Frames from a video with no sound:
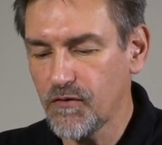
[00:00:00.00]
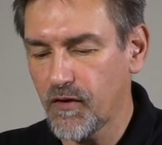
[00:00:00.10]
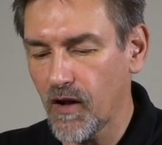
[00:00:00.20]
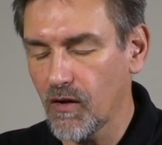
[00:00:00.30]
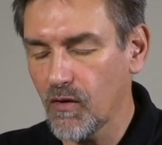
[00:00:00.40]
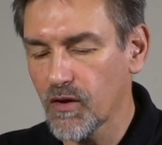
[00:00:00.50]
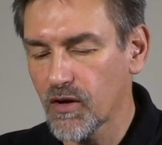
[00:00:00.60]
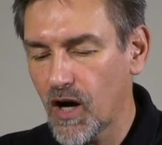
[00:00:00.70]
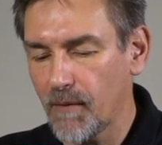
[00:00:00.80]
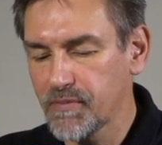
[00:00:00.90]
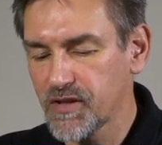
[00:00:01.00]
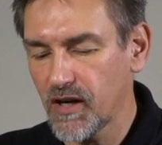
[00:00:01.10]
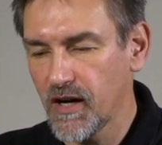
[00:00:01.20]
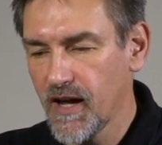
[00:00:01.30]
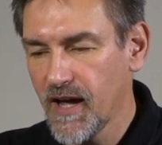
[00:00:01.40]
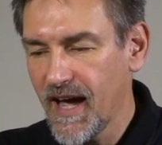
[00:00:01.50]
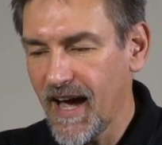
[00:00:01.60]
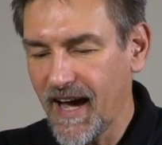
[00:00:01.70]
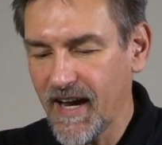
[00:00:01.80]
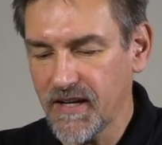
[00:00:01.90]
follow the copter
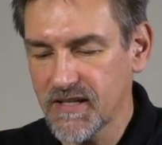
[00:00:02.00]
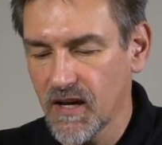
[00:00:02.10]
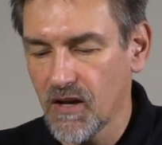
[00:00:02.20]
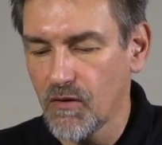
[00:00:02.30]
and